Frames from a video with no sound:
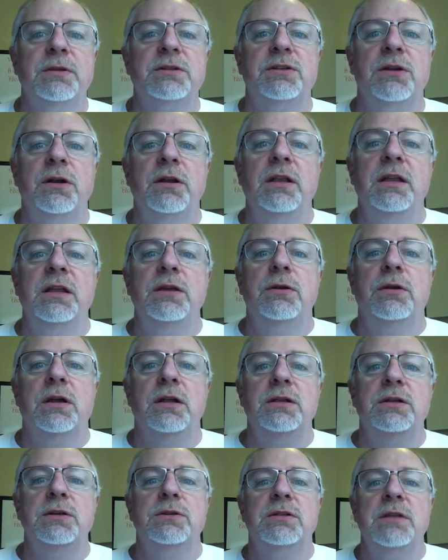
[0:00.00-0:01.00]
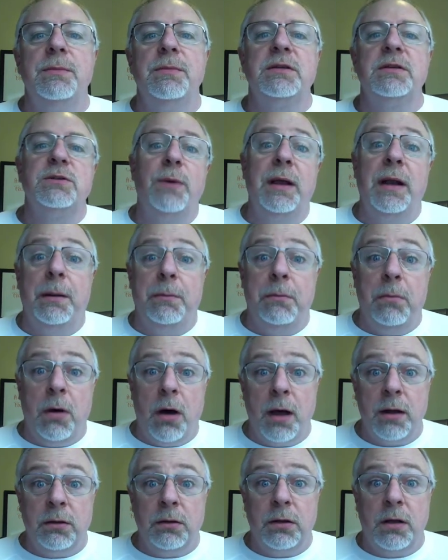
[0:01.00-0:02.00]
but certainly you could use them as a way to
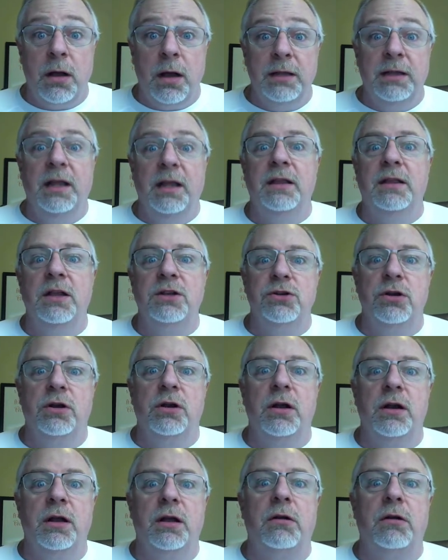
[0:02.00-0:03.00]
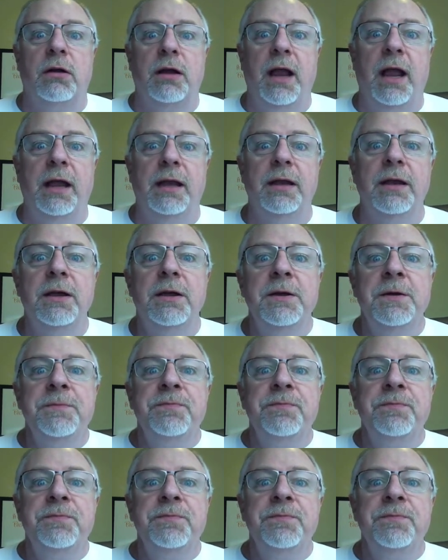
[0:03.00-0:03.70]
model content that you're going to create